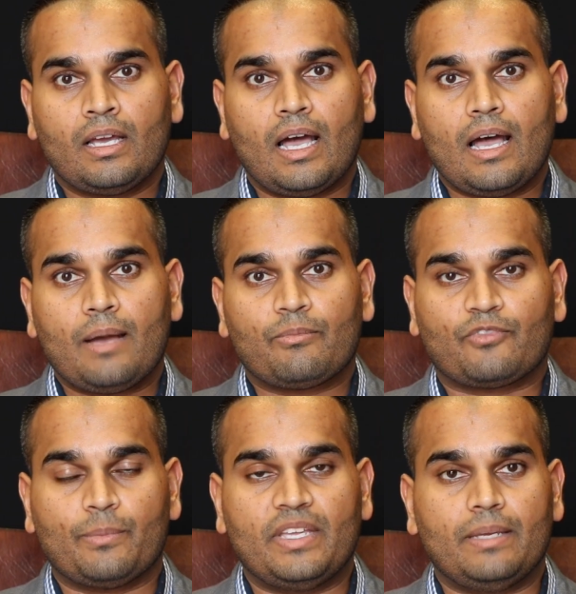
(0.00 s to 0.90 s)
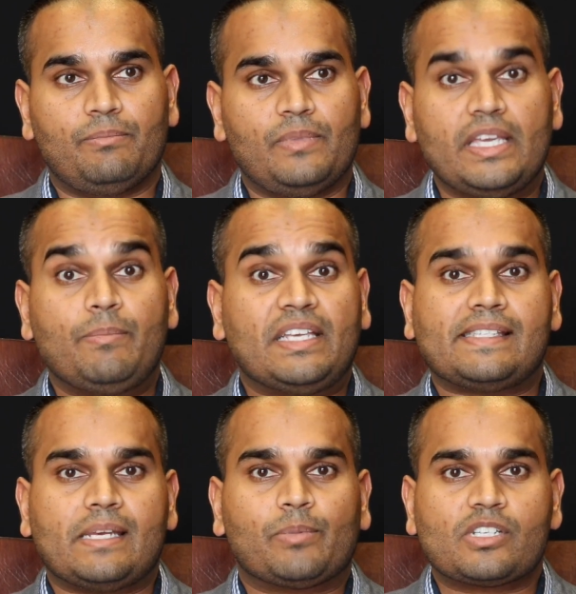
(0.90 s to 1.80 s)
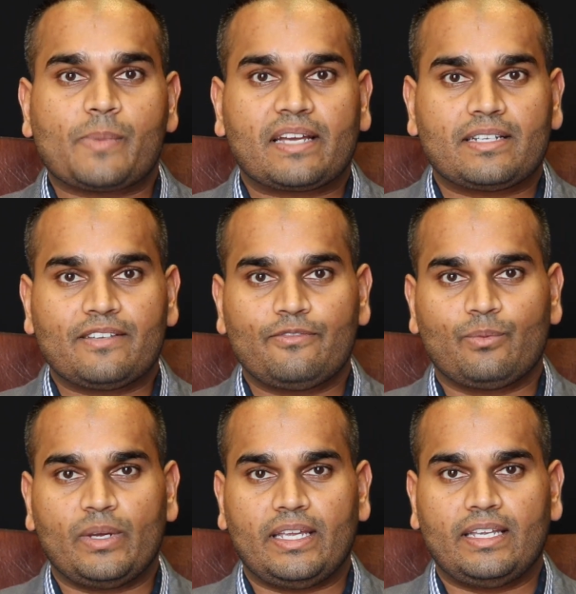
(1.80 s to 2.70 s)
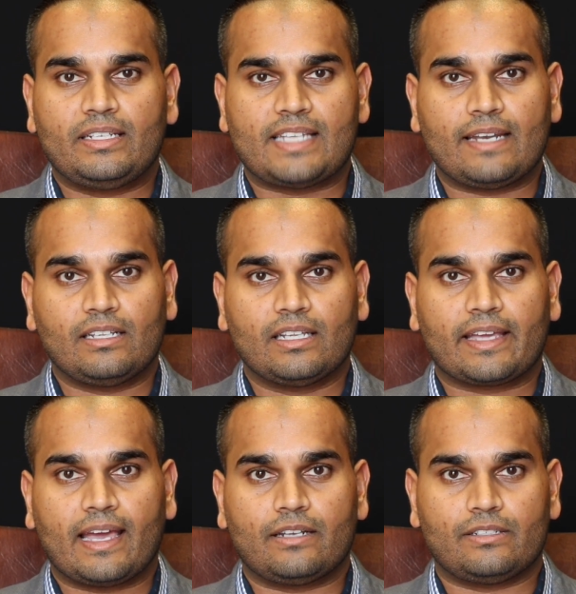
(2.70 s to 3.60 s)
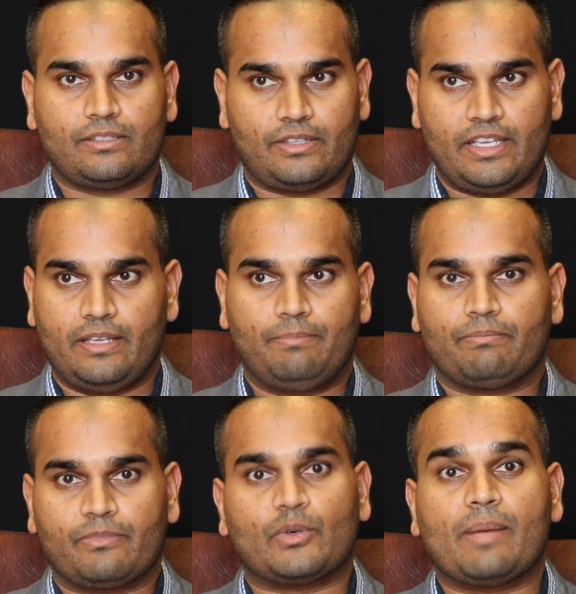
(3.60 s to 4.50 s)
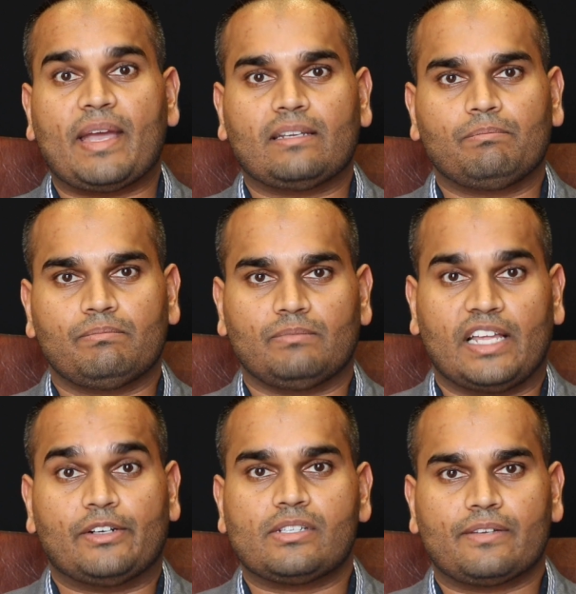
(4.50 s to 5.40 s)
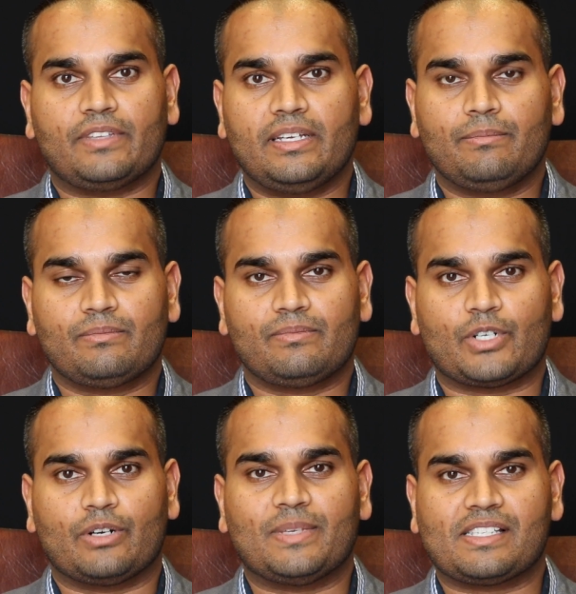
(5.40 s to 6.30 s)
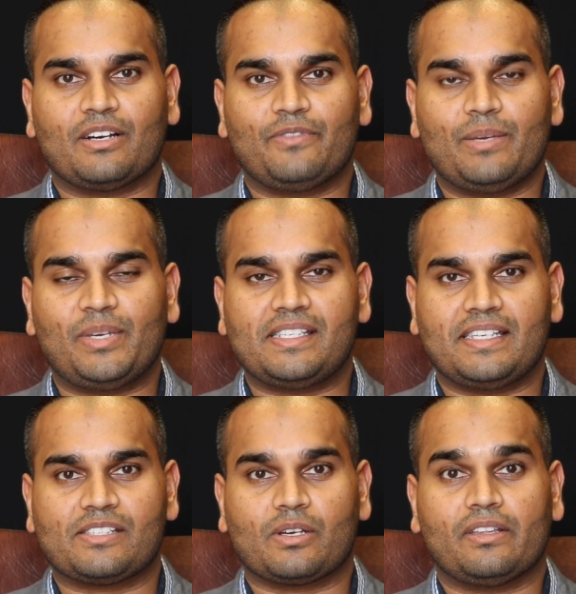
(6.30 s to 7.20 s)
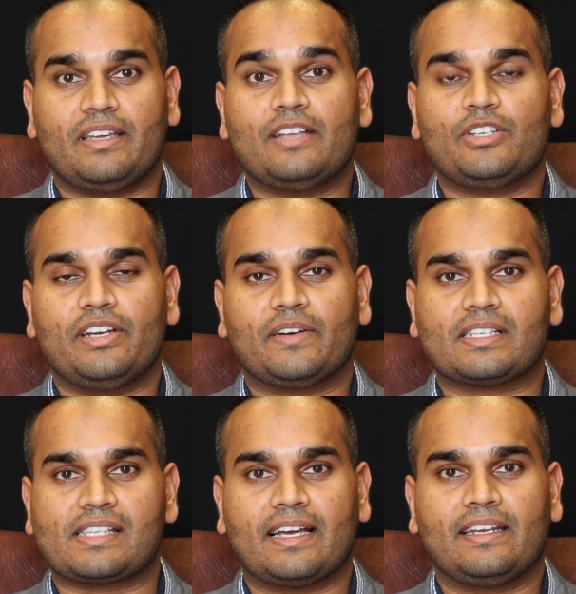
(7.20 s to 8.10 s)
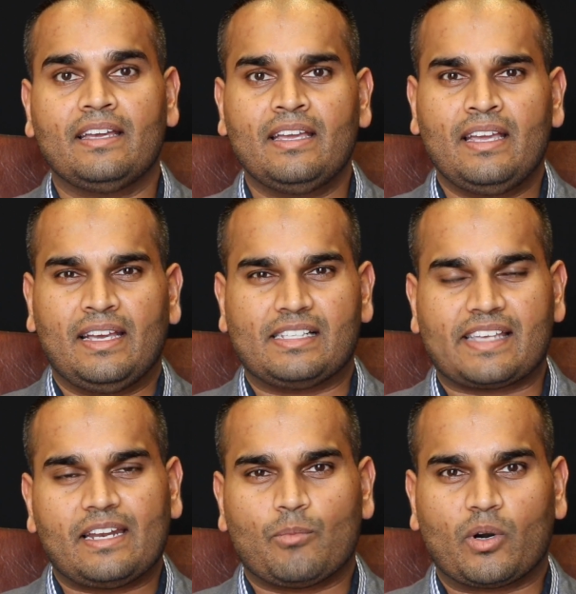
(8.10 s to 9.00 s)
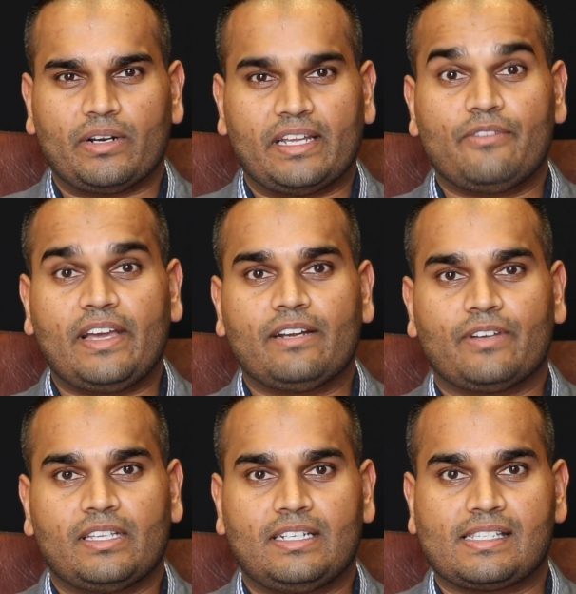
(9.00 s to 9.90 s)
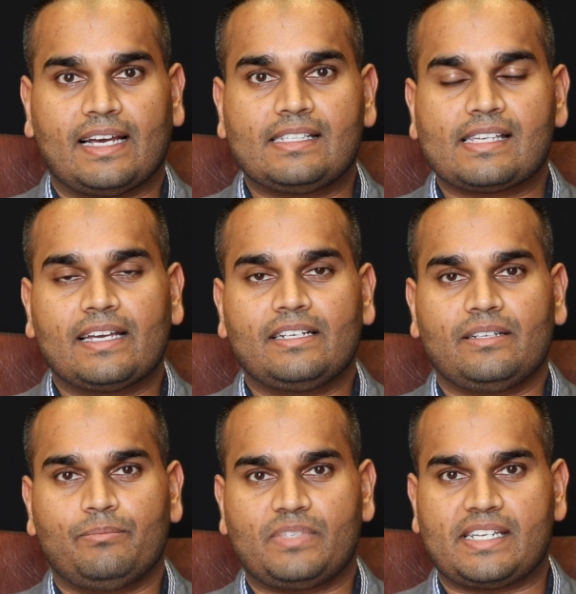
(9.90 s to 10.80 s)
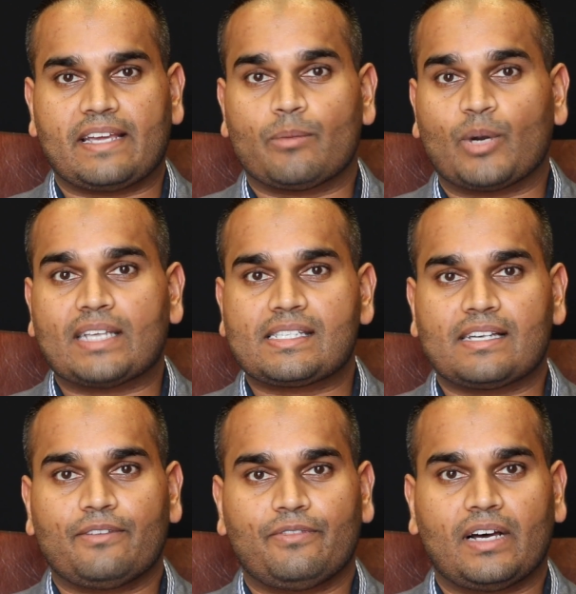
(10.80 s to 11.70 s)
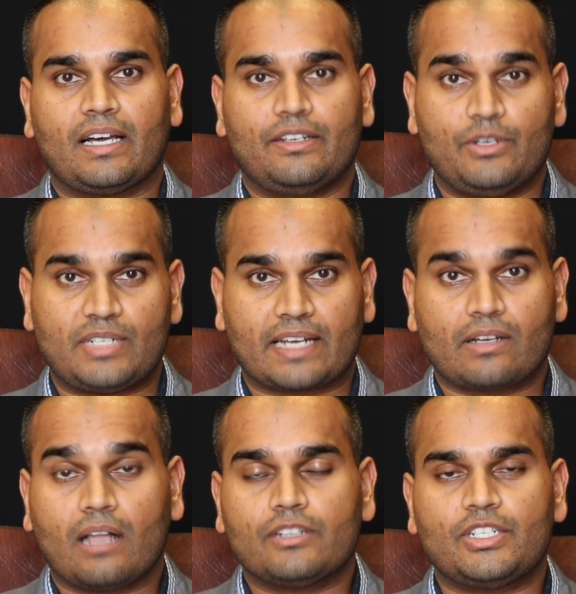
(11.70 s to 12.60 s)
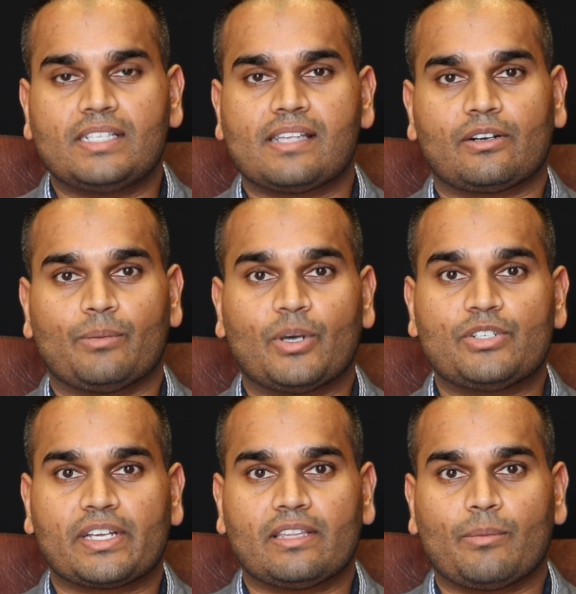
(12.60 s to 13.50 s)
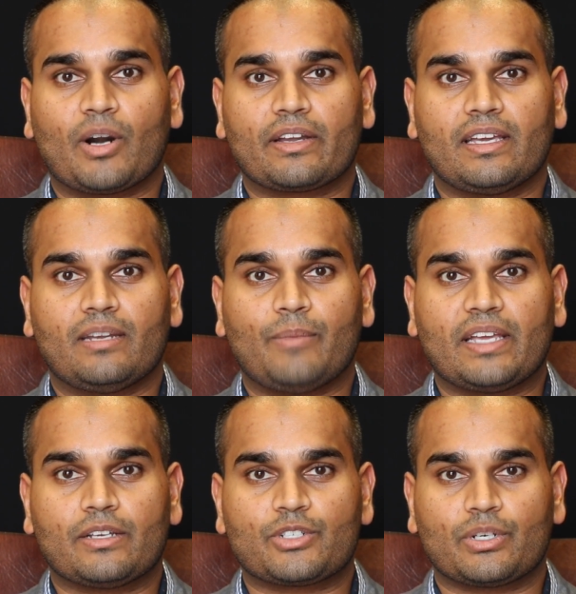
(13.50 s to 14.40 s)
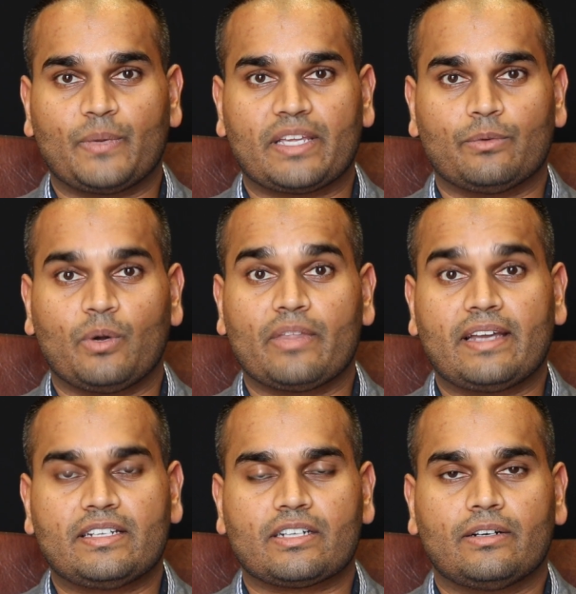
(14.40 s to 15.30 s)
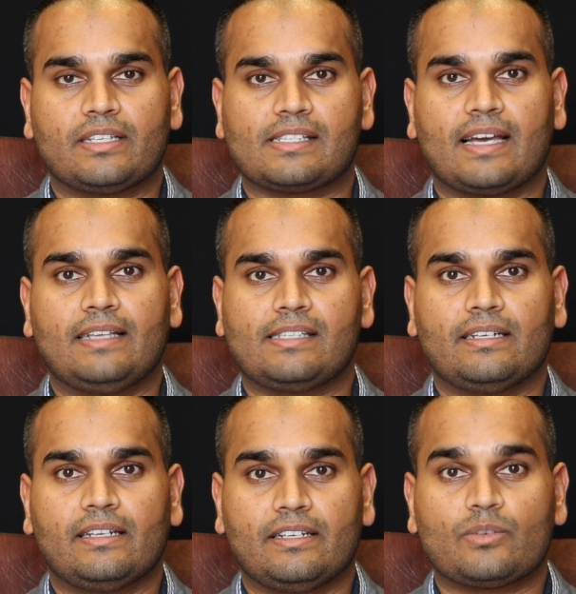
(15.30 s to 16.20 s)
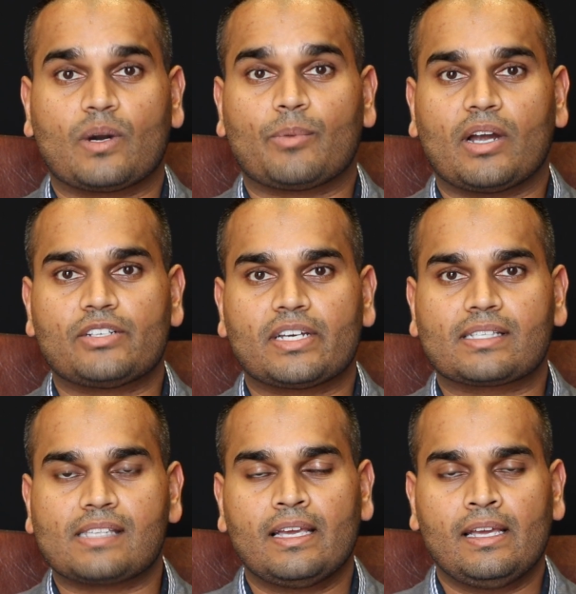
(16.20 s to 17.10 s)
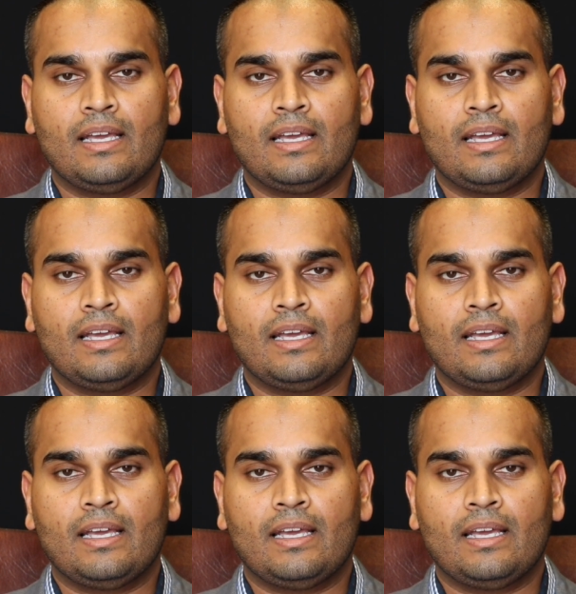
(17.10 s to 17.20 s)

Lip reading: From the EPC perspective, we tend to look at the three main letters of the term itself, EPC. So on the engineering side, it's getting more innovative on the design side, staying abreast of new technologies that are emerging in the market and making sure we can roll that into our designs and into our projects.